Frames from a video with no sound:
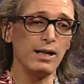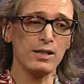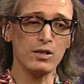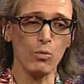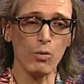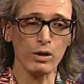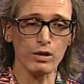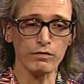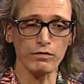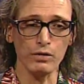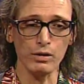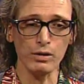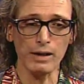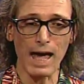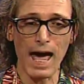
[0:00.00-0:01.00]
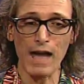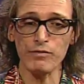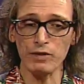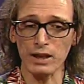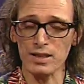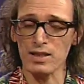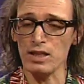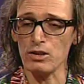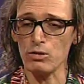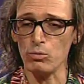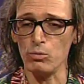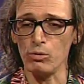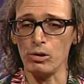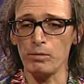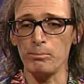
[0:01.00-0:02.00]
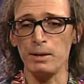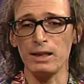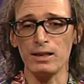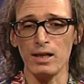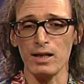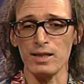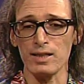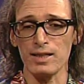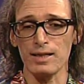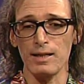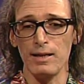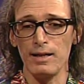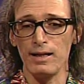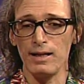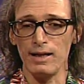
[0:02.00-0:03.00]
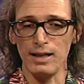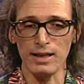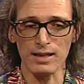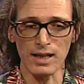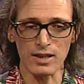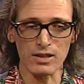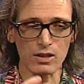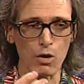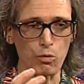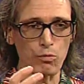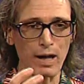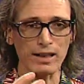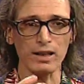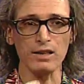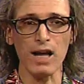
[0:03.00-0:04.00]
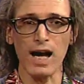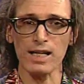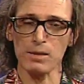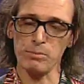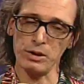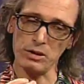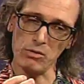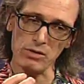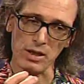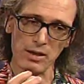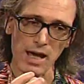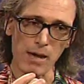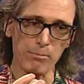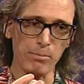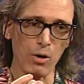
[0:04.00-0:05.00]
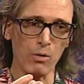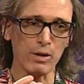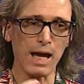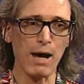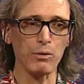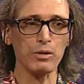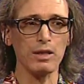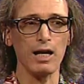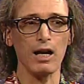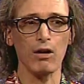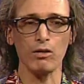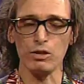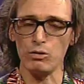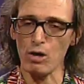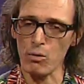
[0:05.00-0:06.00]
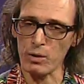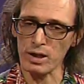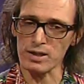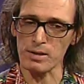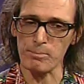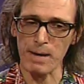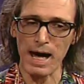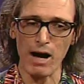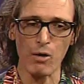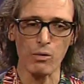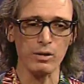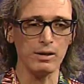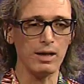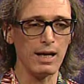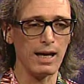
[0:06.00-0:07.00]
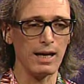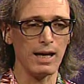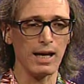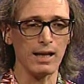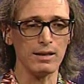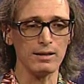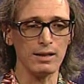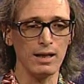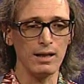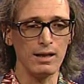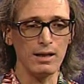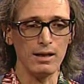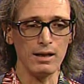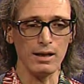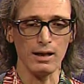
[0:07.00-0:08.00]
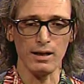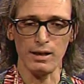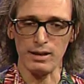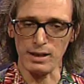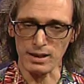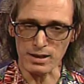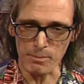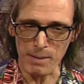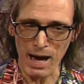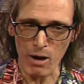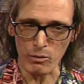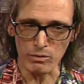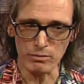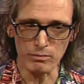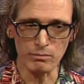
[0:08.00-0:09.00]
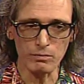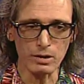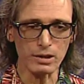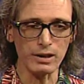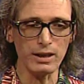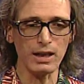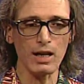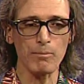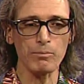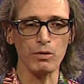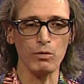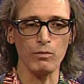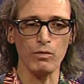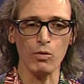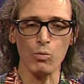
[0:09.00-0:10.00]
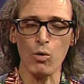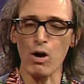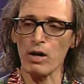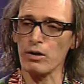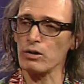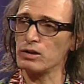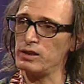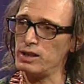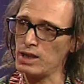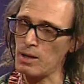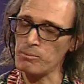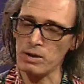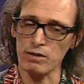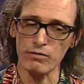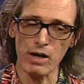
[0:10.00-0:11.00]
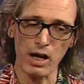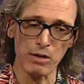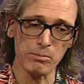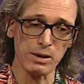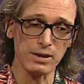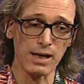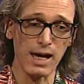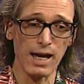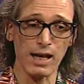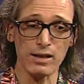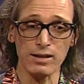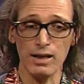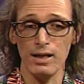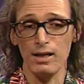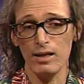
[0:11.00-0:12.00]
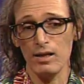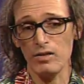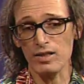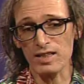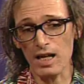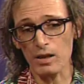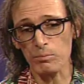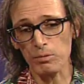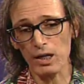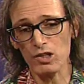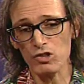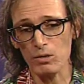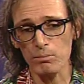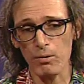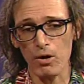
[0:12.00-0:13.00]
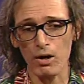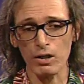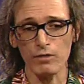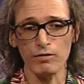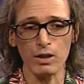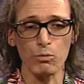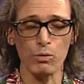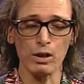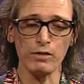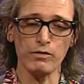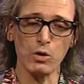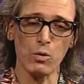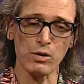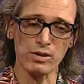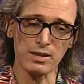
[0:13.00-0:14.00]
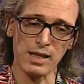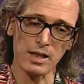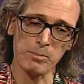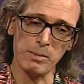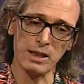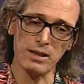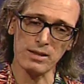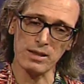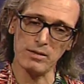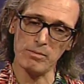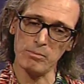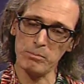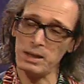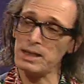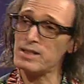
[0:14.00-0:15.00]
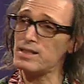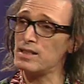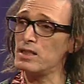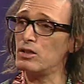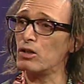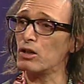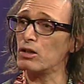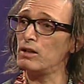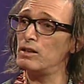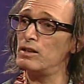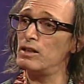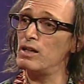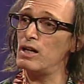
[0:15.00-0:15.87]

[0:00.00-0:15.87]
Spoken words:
It's a wonderful advocacy tool because it's so recognizable. You see that boat out there and you know what it's about, and it's about cleaning up the water, cleaning up the environment. And the celebration part of it, well, of course, that's because Pete Seeger